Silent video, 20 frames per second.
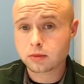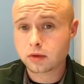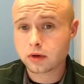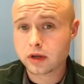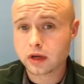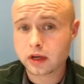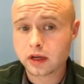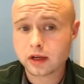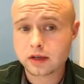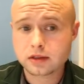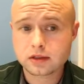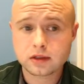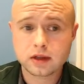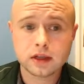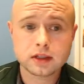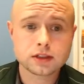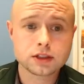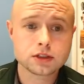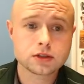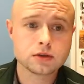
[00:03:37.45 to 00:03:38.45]
going to get
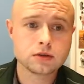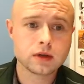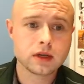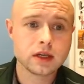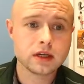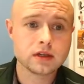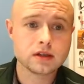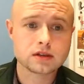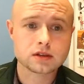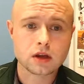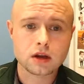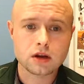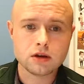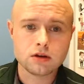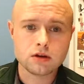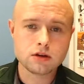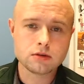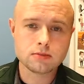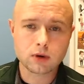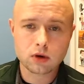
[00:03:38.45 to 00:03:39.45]
into is
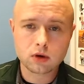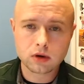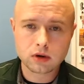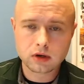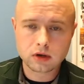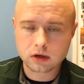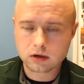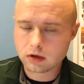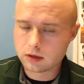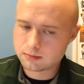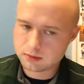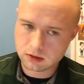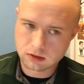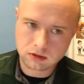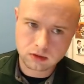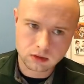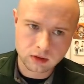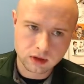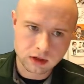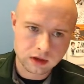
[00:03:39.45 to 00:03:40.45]
Newborn Crypto
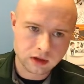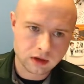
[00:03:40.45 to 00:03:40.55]
Coin. Now,